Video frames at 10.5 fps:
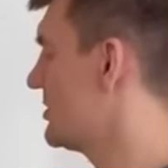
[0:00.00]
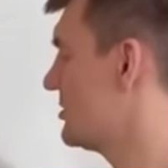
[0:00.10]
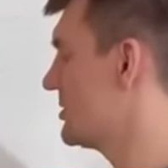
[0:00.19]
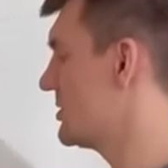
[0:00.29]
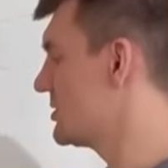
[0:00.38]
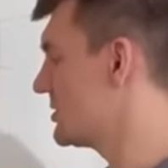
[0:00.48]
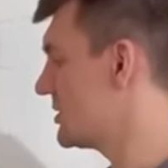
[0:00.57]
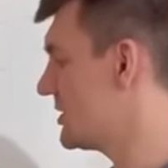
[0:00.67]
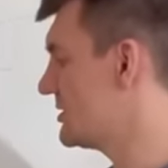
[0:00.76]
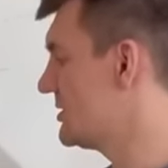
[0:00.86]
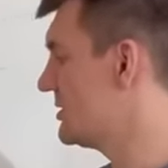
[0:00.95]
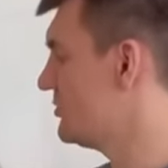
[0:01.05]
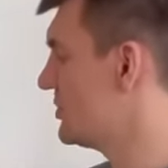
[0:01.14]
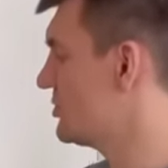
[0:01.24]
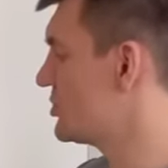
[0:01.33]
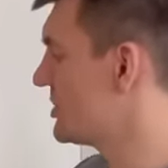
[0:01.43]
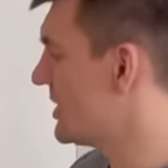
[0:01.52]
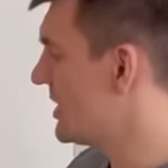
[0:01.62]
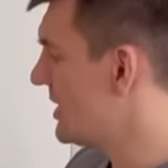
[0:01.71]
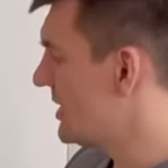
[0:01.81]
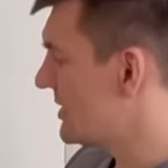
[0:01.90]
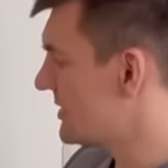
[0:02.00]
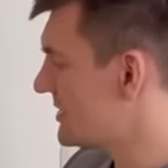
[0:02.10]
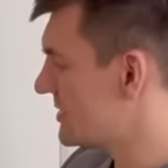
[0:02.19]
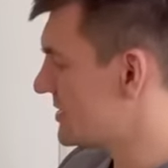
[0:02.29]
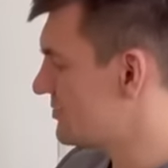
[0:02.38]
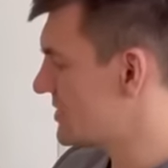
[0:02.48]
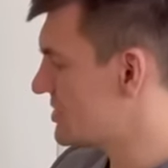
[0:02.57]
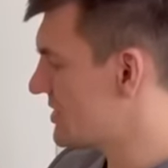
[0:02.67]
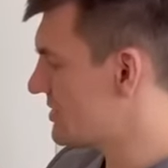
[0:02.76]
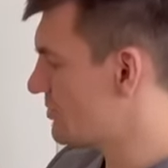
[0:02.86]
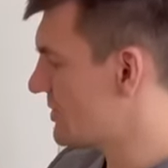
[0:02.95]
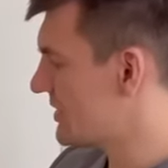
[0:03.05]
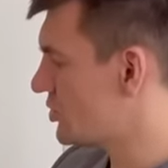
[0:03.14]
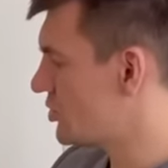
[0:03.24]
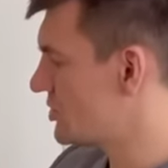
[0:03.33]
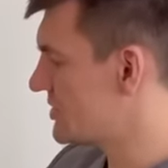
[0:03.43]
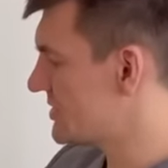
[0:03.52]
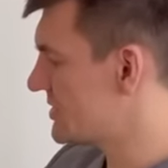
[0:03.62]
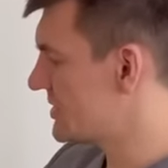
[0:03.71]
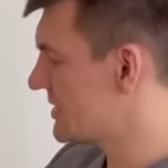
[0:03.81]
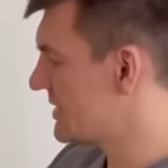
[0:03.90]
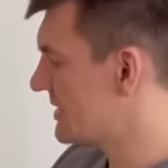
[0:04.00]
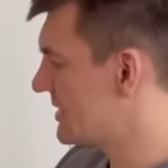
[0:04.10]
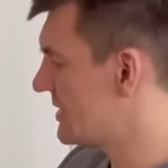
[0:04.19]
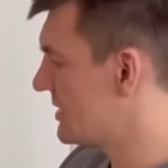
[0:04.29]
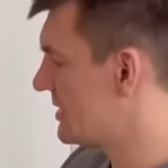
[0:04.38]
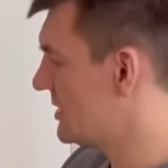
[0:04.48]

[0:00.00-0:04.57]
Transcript: it. Only downsides, and an artery vessels approach this muscle.